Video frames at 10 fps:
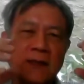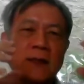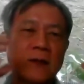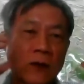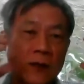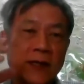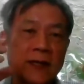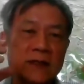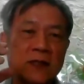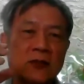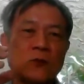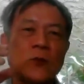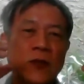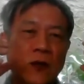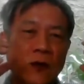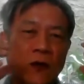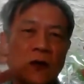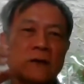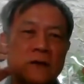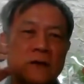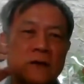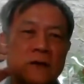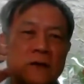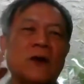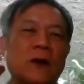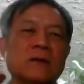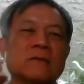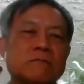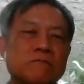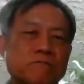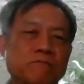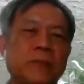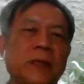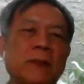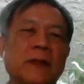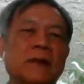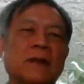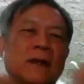that in organization, we got to tap on people.